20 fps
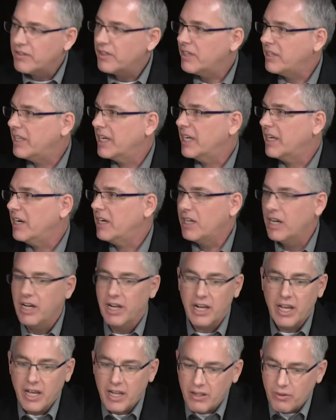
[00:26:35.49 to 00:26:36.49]
They get it
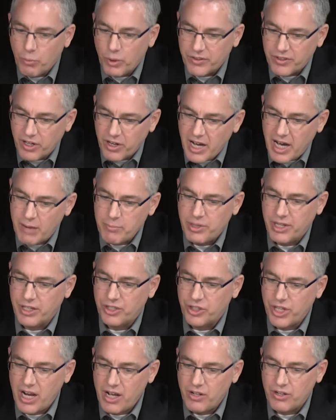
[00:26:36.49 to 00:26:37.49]
done. What they're not being
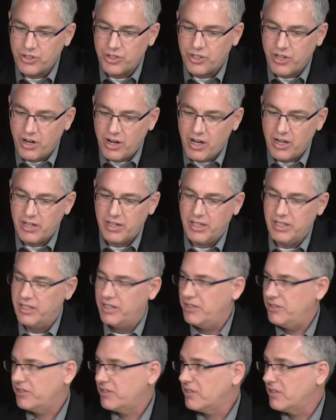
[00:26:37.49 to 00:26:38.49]
challenged on
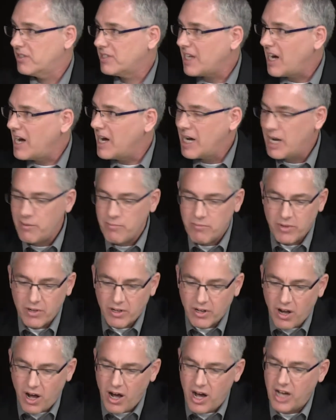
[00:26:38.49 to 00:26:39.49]
is time,
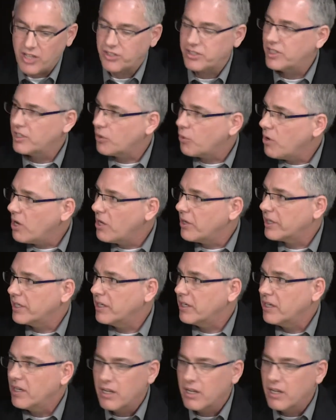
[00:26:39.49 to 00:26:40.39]
cost, and quality.